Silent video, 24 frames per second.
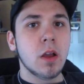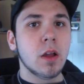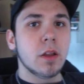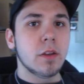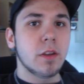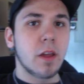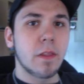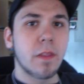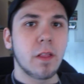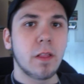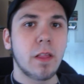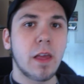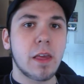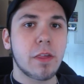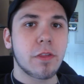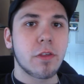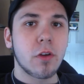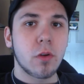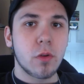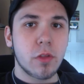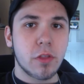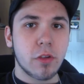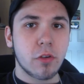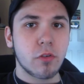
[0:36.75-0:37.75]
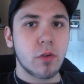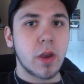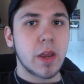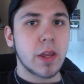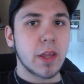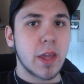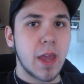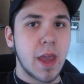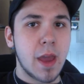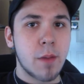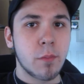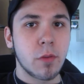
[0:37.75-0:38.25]
Nonetheless, though, it's a
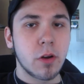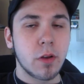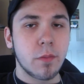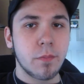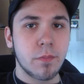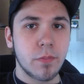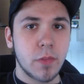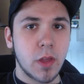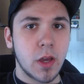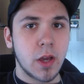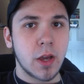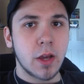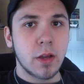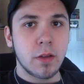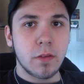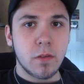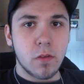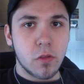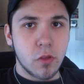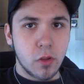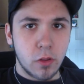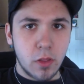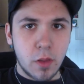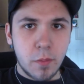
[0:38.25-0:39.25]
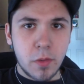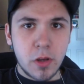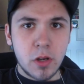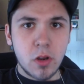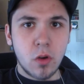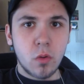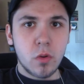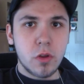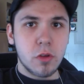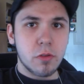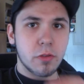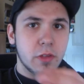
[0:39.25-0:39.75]
great camera. Uh, so let me
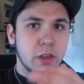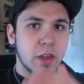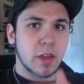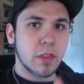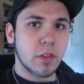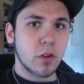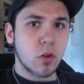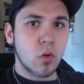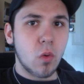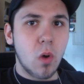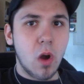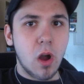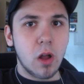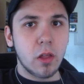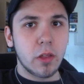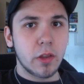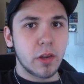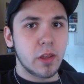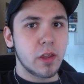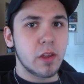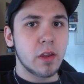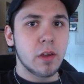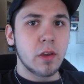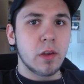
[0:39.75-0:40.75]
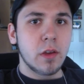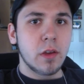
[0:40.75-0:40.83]
know what you think of the quality.